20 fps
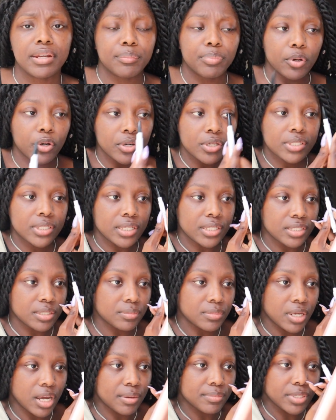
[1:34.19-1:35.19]
in person,
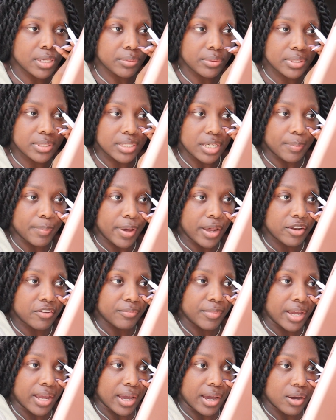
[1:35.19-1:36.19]
sometimes I would step out
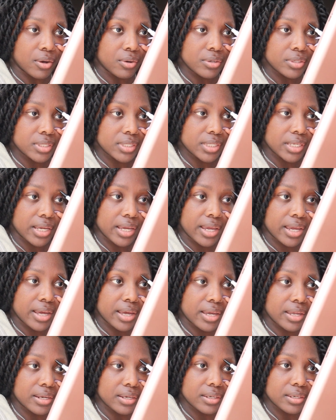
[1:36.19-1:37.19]
of my house
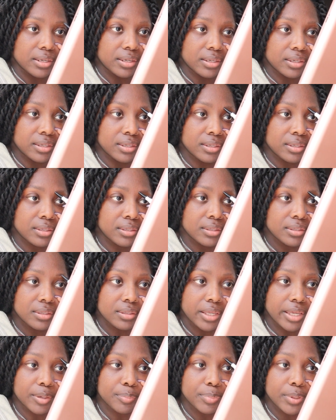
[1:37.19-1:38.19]
and
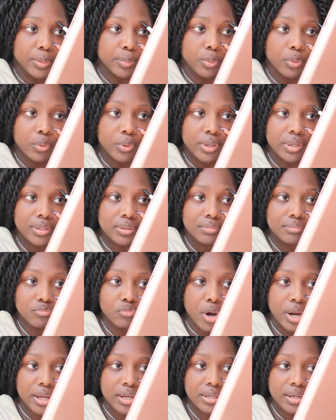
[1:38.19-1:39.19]
like people would
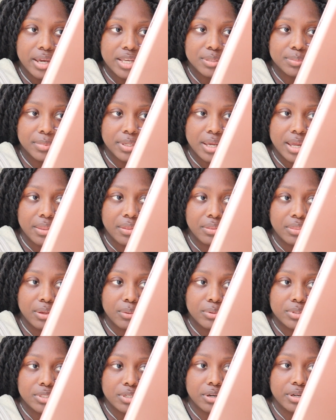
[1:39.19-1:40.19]
recognize me and then they
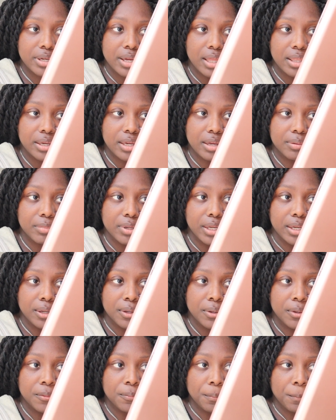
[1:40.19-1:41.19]
would start yelling at me.
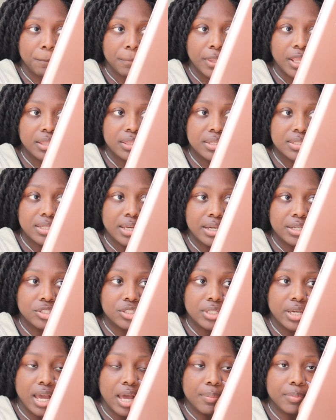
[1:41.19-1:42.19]
This
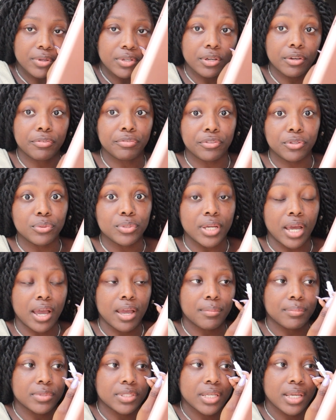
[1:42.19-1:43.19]
actually happened a few
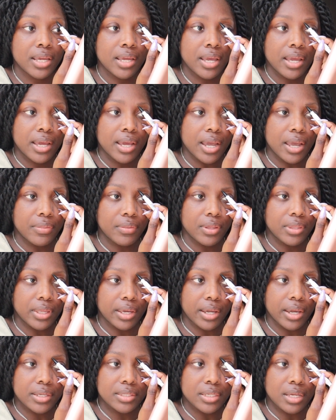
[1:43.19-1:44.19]
times. And then,
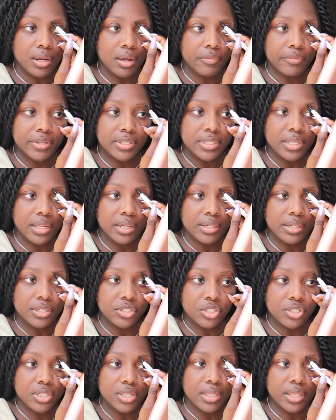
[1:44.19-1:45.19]
like I said, obviously in
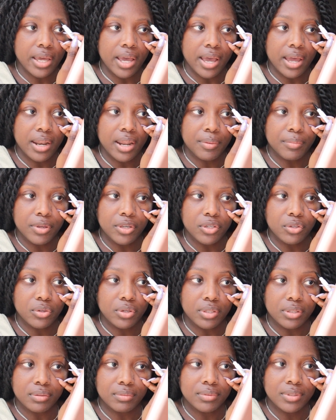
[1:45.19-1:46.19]
addition to that, I mean, you
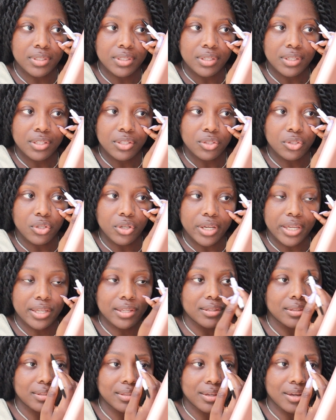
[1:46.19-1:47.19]
can look
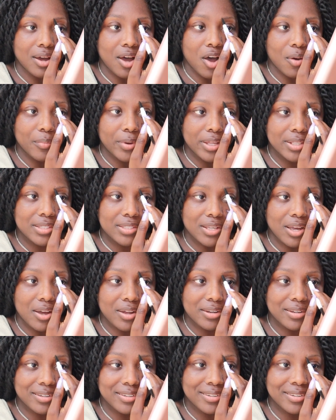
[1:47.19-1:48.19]
at the comments
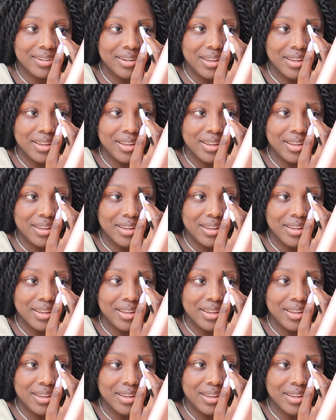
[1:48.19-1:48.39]
on